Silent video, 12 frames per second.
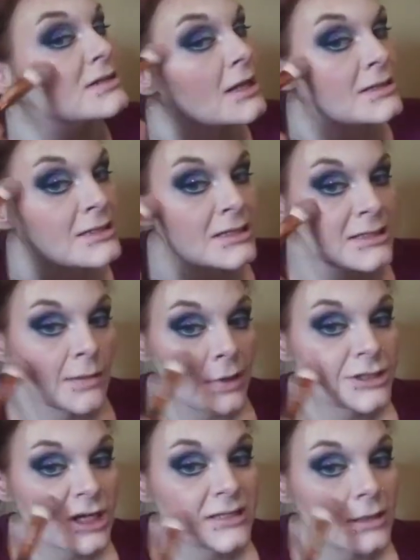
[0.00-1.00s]
And since the
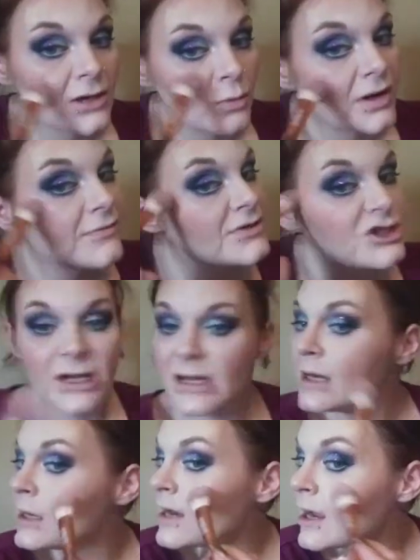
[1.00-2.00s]
blush has a little bit of a sheen,
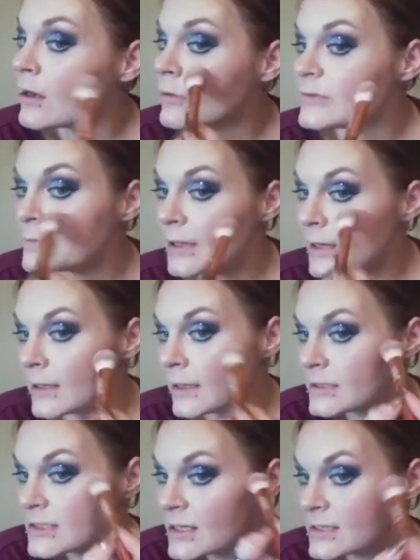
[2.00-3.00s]
it helps blend it
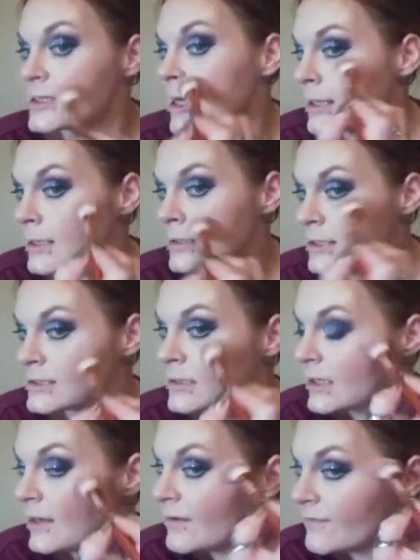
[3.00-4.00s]
into the skin and it doesn't
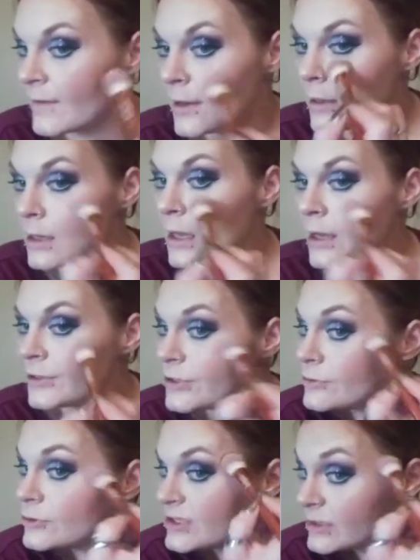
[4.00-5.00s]
leave a
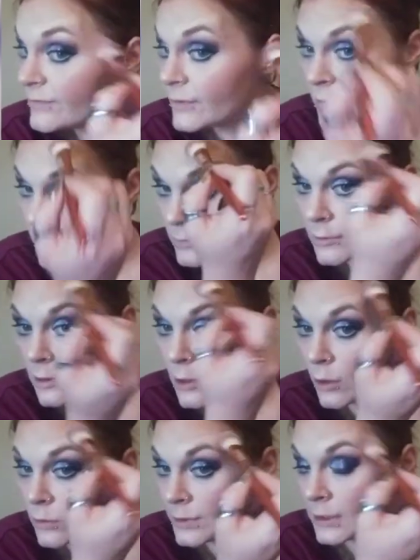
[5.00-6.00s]
huge silver or
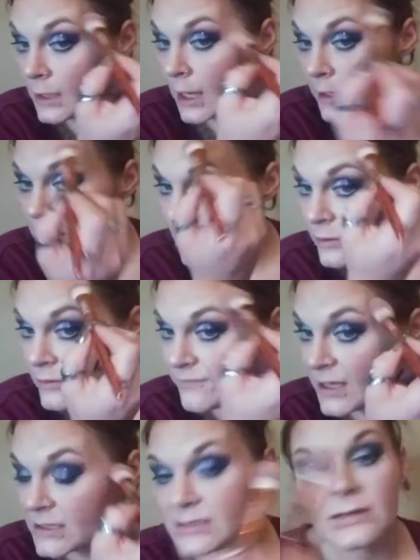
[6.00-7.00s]
golden line on your
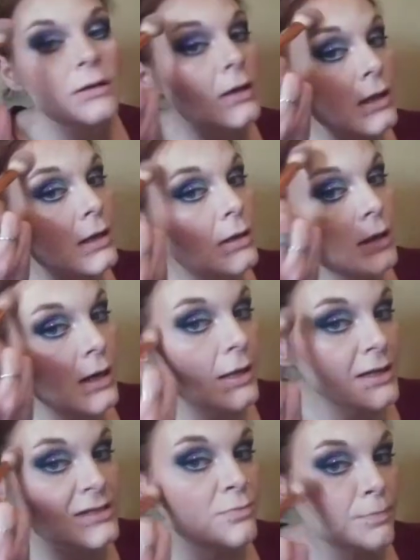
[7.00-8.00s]
face. I
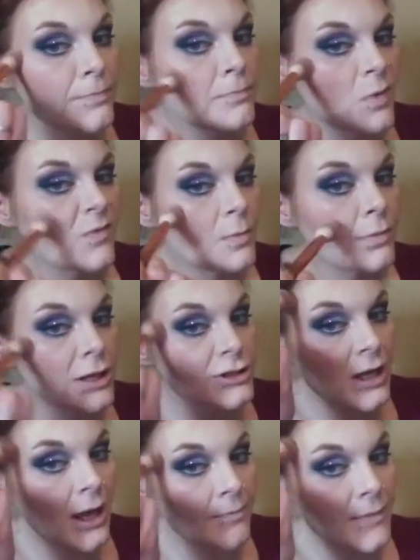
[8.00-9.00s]
like to move the
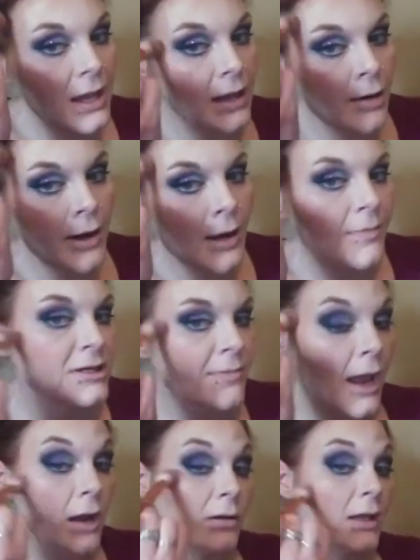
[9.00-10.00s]
blush up and carry it up into my
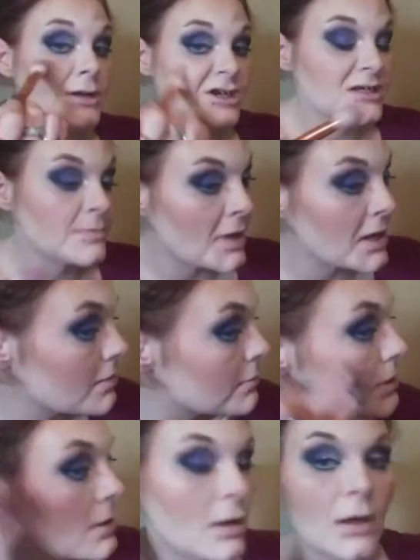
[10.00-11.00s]
hairline just to make it
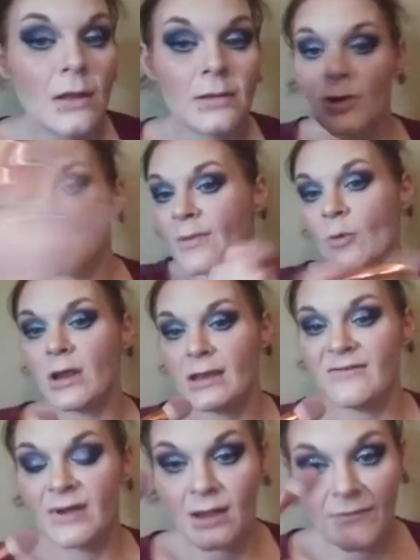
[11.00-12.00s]
a little bit more
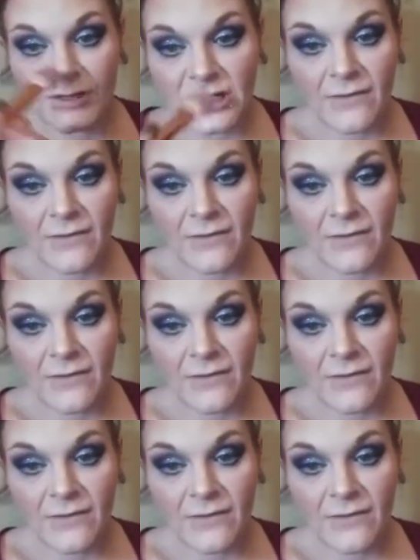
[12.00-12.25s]
even coverage